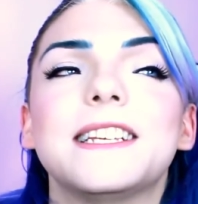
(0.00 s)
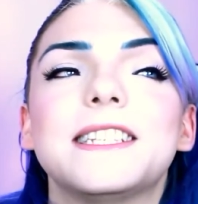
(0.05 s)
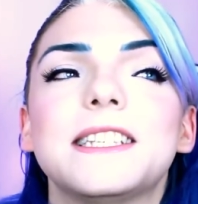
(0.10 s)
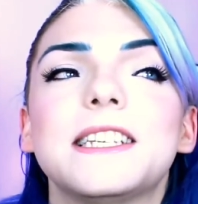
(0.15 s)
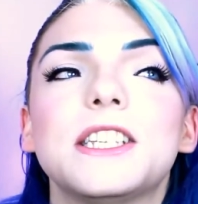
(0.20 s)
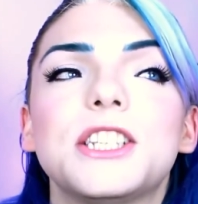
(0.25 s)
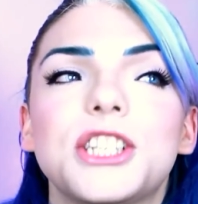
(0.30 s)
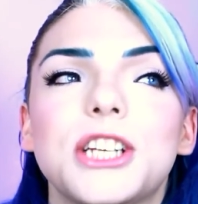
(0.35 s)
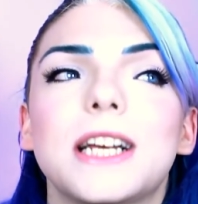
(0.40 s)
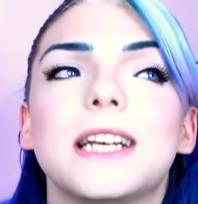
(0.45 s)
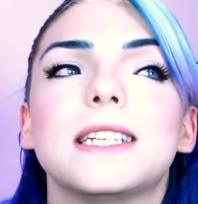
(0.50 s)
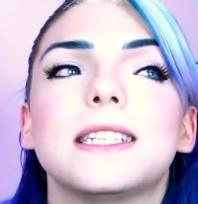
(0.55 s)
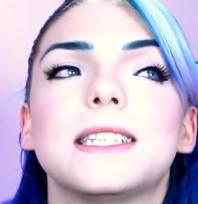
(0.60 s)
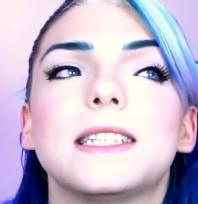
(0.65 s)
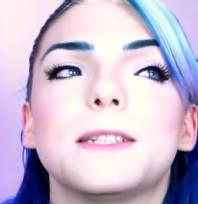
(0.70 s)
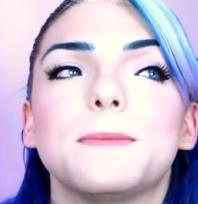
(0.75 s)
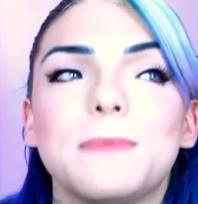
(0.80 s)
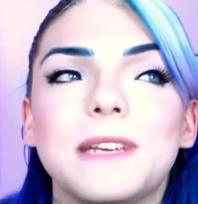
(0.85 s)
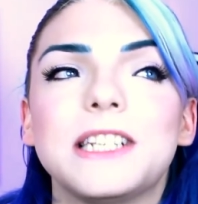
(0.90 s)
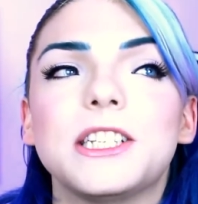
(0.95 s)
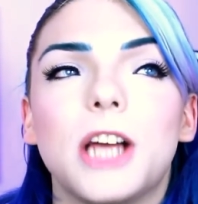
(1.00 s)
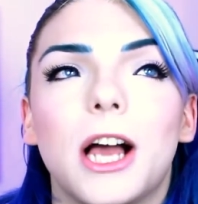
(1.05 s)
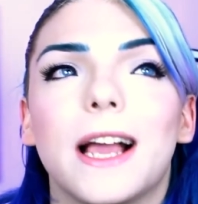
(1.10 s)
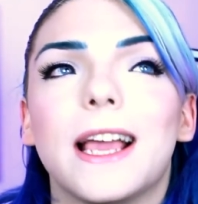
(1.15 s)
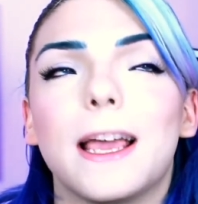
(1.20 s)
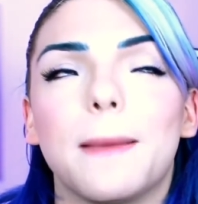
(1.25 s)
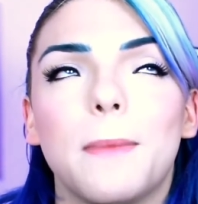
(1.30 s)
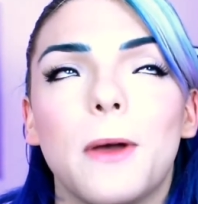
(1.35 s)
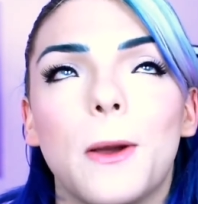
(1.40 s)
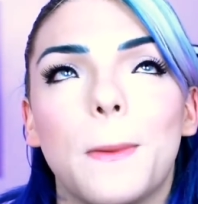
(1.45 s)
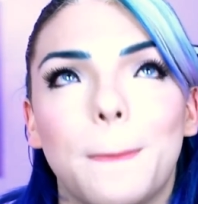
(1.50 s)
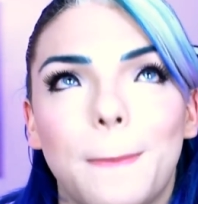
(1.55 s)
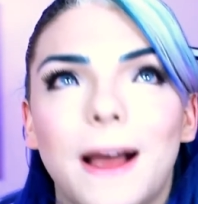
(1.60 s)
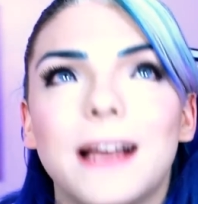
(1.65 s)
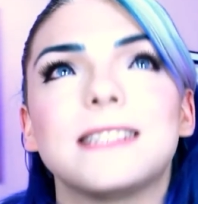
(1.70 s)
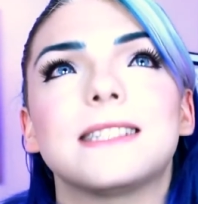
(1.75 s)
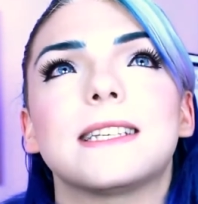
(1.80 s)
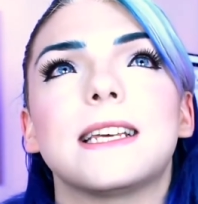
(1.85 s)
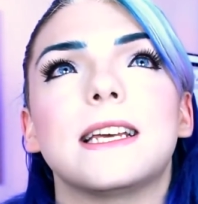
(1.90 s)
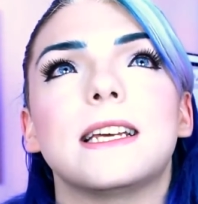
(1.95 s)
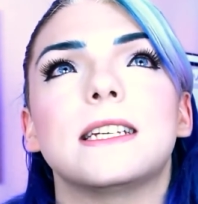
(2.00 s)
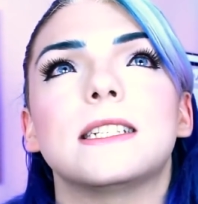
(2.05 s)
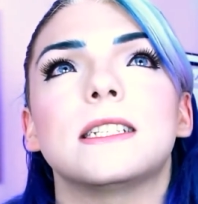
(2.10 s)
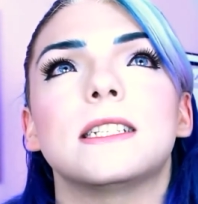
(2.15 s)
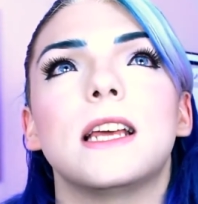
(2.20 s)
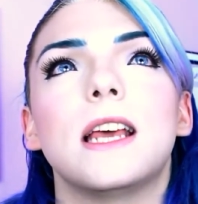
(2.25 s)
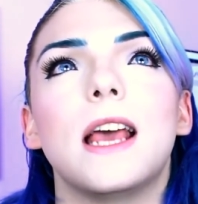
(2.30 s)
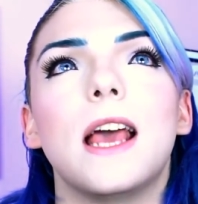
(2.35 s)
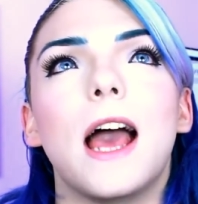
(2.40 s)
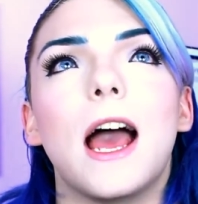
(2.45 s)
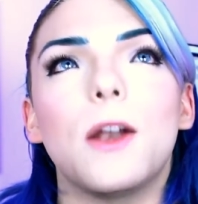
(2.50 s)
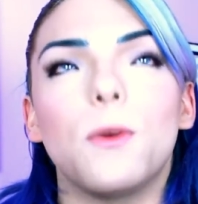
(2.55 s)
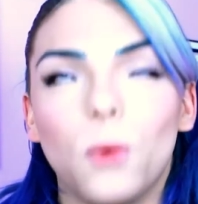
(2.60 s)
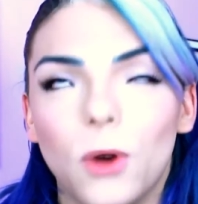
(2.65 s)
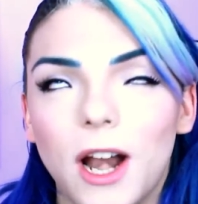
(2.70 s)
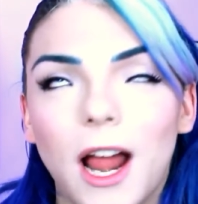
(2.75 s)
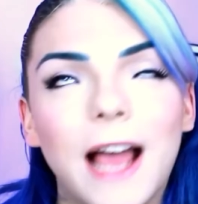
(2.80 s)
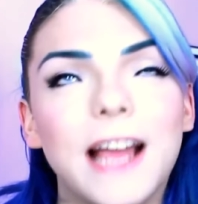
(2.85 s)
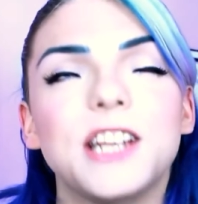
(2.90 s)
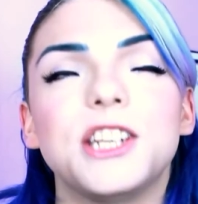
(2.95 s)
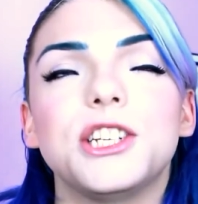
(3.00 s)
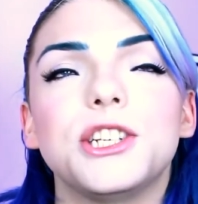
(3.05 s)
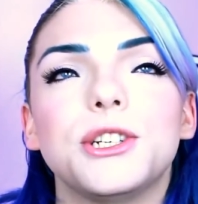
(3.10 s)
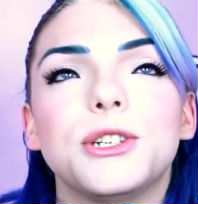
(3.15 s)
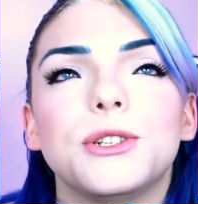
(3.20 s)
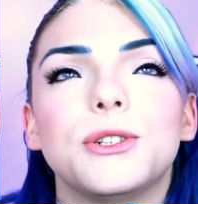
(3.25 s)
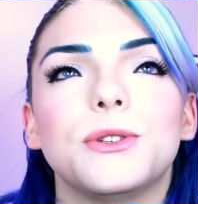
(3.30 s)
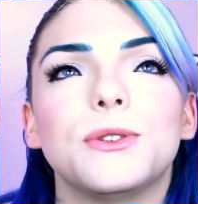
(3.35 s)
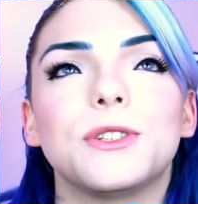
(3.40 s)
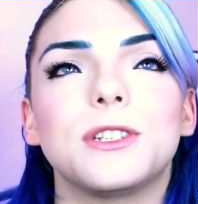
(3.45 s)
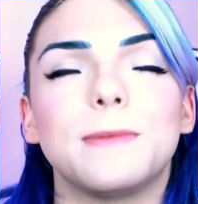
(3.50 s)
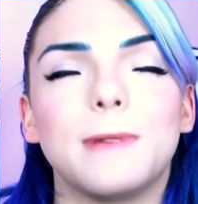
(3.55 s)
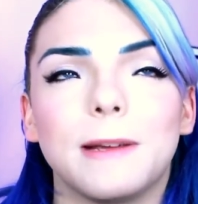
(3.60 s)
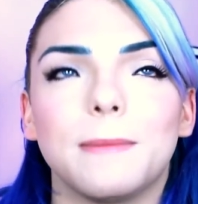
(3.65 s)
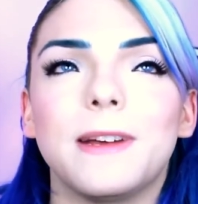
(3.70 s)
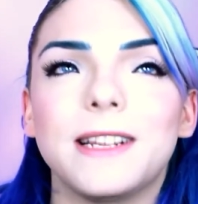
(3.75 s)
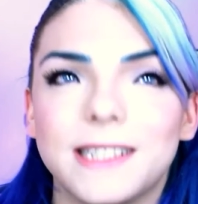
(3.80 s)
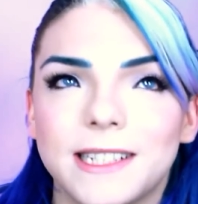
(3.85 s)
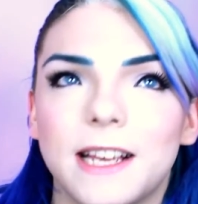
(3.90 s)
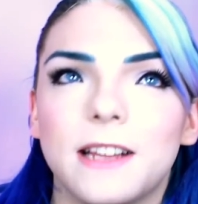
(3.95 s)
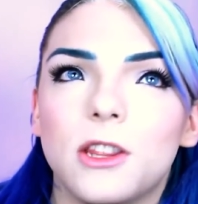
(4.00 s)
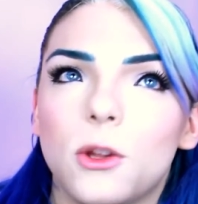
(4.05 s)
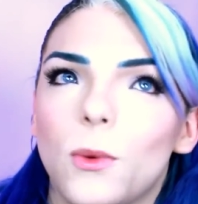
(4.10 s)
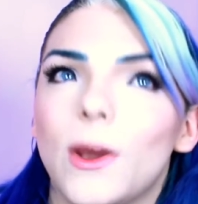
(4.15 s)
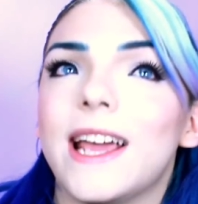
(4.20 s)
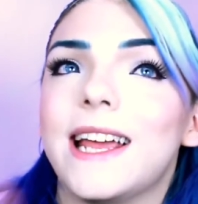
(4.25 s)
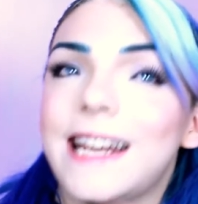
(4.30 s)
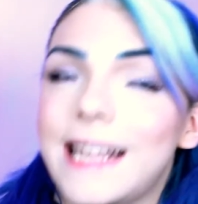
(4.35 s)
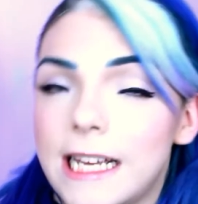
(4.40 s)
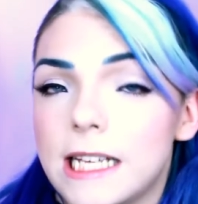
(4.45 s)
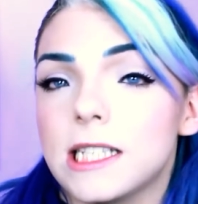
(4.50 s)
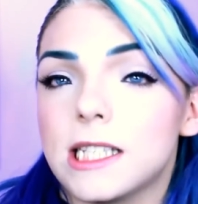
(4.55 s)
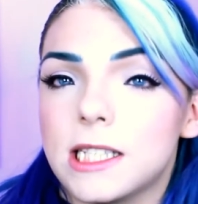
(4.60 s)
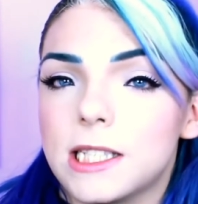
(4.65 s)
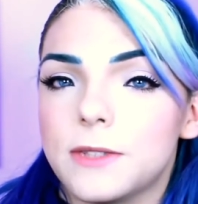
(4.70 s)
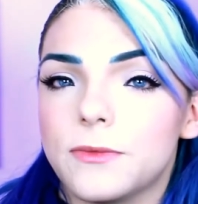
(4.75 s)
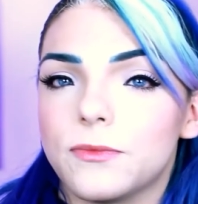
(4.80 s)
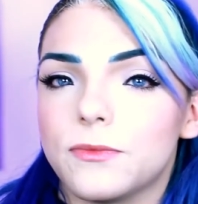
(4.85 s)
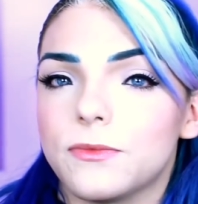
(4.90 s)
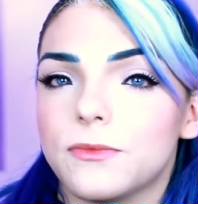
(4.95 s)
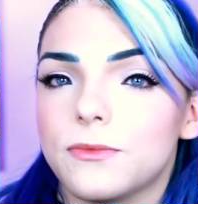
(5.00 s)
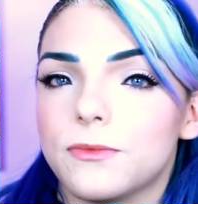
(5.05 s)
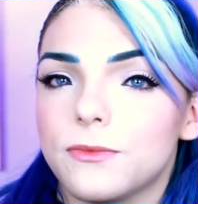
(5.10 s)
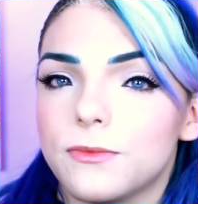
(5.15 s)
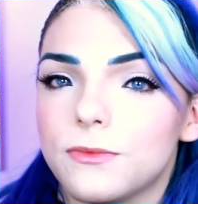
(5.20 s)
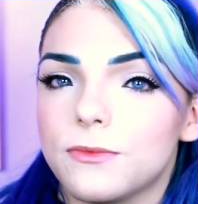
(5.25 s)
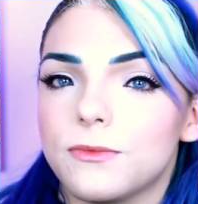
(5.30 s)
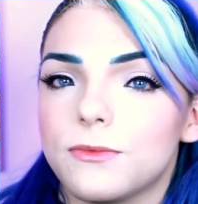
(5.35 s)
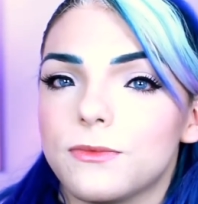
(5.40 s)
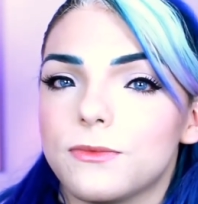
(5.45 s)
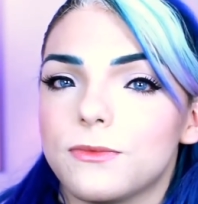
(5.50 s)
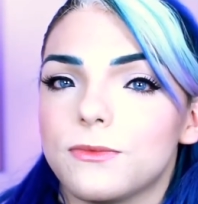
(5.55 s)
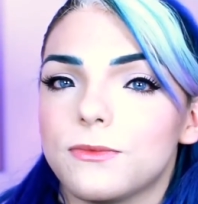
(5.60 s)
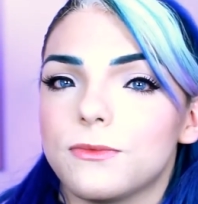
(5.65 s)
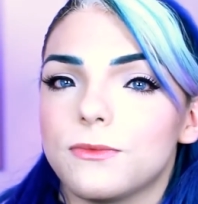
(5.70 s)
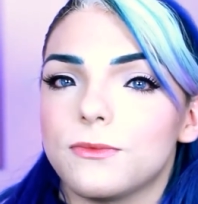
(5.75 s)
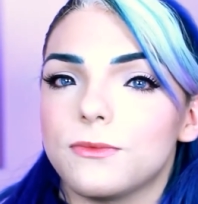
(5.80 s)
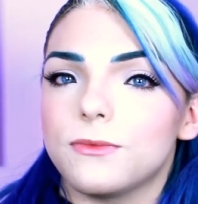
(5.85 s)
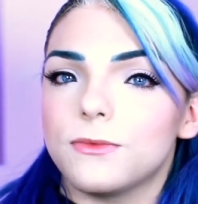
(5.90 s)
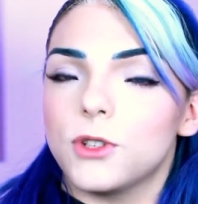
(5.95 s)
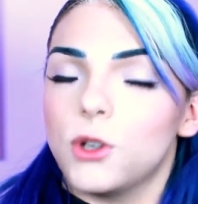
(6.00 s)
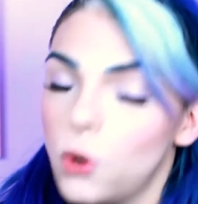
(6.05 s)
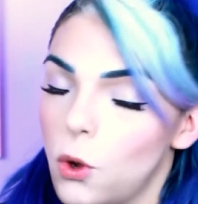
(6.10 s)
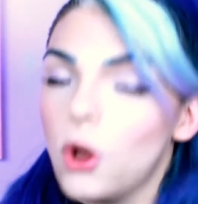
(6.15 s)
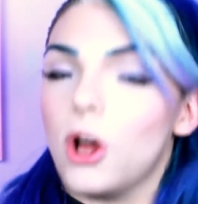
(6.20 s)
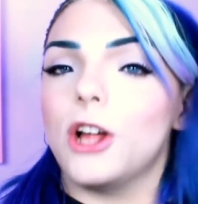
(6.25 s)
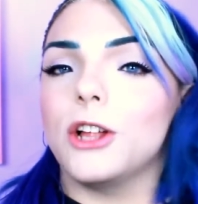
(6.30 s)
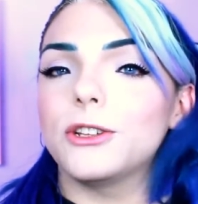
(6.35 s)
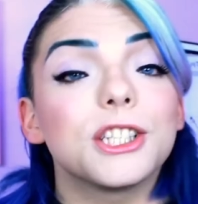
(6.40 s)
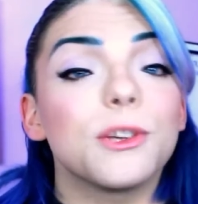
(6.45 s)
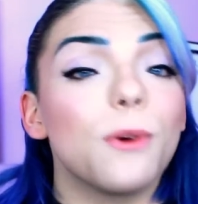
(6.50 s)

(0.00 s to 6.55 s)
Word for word: This is just me talking about my skin and what I do to make my skin the way it is. Cool.